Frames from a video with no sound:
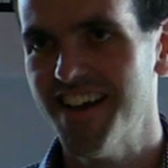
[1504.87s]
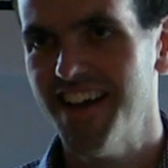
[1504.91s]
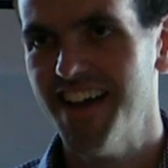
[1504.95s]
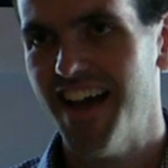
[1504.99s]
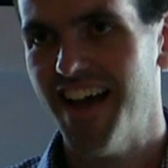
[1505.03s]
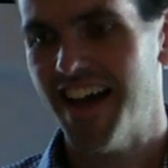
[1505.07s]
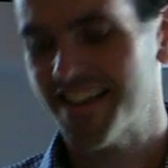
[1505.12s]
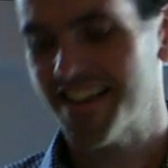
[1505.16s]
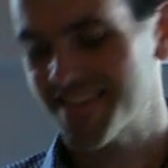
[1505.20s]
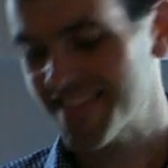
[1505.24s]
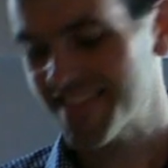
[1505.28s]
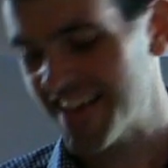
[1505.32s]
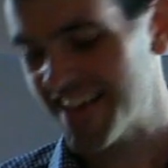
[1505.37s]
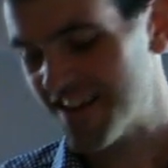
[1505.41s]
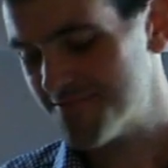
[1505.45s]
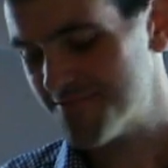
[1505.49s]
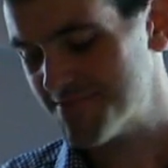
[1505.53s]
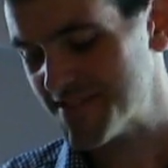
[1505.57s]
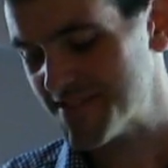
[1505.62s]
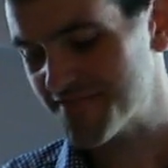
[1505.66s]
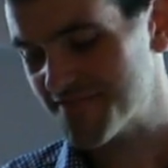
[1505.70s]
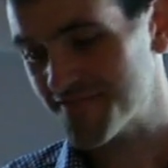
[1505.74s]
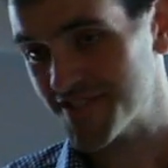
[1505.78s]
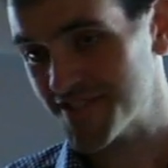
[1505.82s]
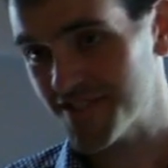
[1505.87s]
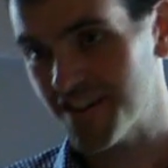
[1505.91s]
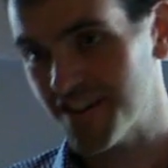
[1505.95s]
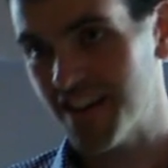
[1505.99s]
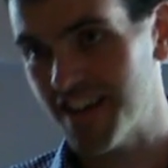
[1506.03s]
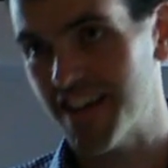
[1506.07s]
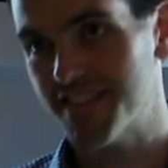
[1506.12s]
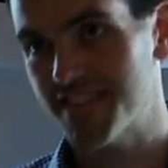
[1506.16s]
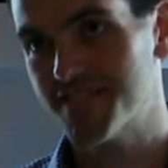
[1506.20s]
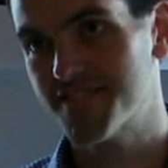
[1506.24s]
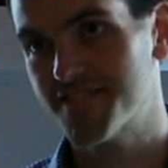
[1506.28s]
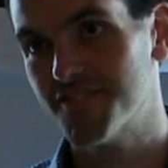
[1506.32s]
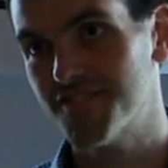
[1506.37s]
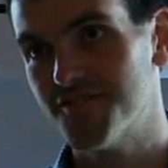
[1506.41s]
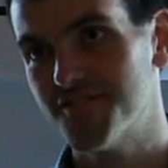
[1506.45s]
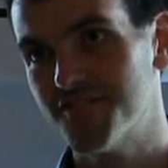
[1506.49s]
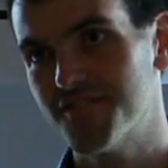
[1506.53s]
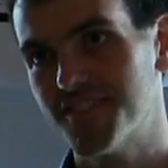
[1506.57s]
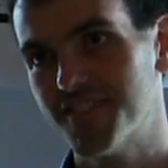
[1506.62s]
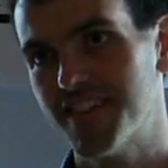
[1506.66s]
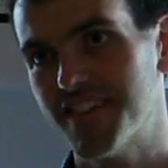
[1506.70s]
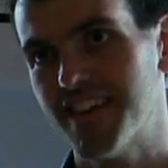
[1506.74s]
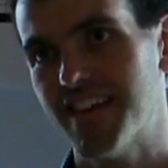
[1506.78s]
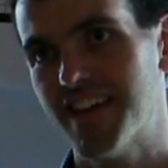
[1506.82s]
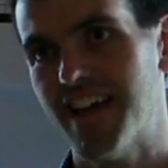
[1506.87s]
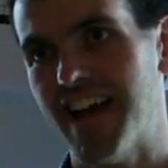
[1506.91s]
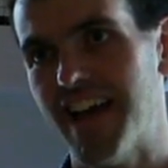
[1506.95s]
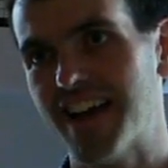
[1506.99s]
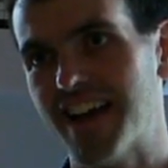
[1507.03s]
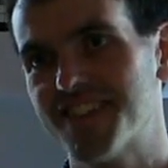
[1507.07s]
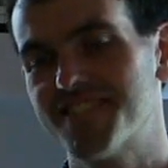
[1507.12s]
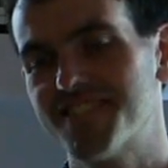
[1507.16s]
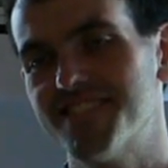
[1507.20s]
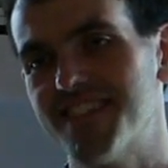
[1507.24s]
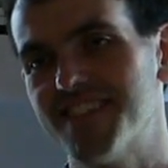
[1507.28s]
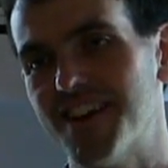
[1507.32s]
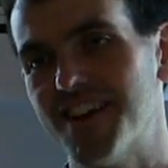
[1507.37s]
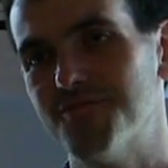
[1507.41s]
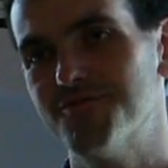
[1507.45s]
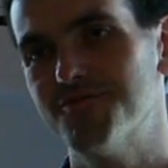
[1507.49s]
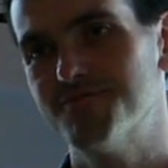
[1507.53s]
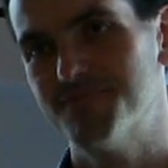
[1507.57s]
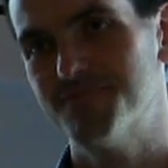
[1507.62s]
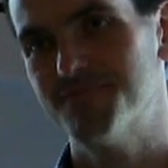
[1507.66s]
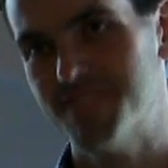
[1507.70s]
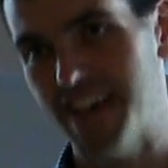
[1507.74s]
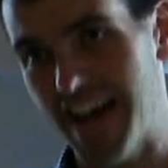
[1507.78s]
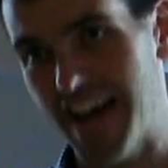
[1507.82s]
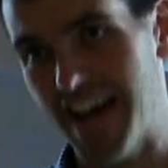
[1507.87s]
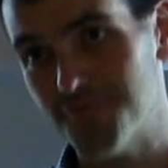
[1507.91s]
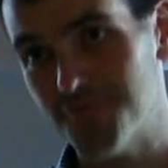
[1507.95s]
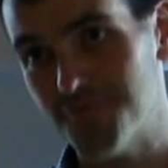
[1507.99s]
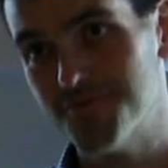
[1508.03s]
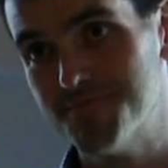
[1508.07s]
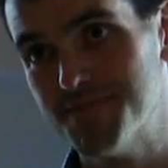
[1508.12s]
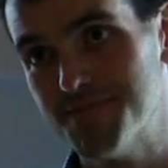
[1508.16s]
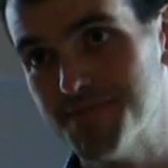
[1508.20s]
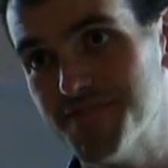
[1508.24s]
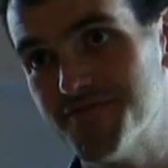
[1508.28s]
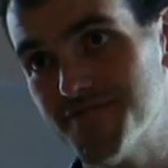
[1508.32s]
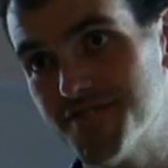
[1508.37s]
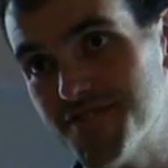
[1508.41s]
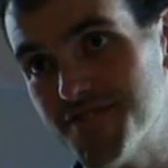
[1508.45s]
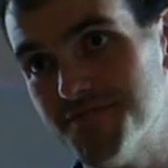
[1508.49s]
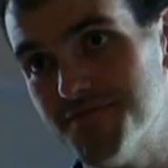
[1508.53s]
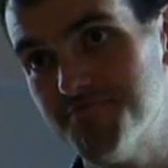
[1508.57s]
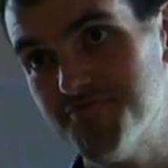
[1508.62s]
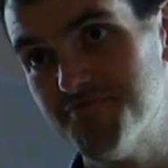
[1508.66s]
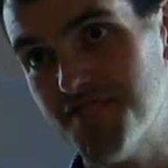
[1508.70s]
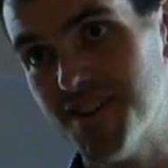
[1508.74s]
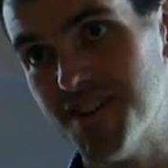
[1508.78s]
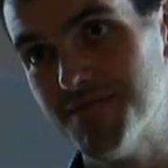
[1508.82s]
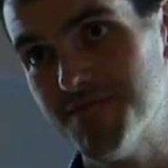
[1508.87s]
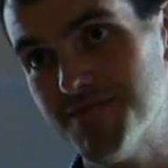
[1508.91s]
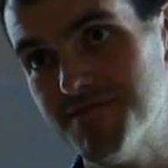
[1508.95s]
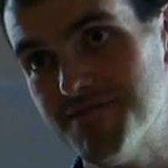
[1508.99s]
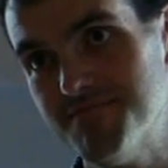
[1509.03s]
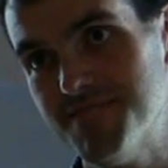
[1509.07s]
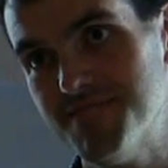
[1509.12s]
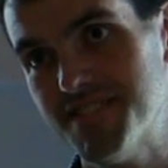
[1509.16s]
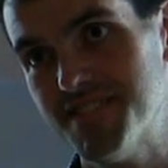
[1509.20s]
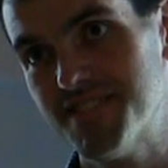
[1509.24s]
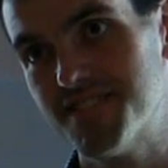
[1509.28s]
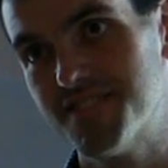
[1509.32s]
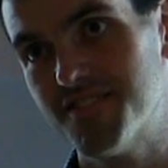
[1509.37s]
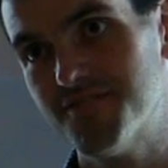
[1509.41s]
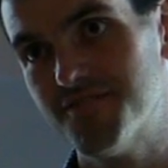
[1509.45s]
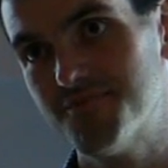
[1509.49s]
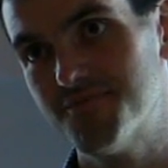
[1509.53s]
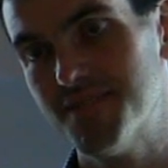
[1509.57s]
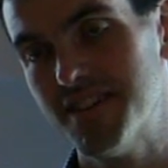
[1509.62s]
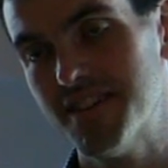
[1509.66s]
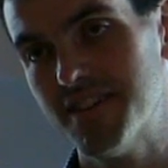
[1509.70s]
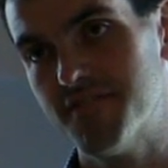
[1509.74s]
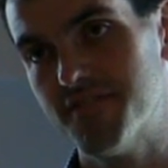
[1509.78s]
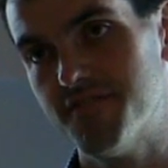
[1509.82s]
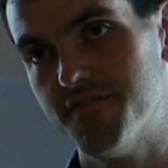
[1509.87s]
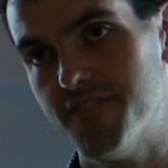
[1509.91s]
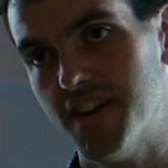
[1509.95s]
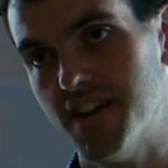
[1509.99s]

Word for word: and so that would be a real, and so actually that would that would be a real problem in its own way if.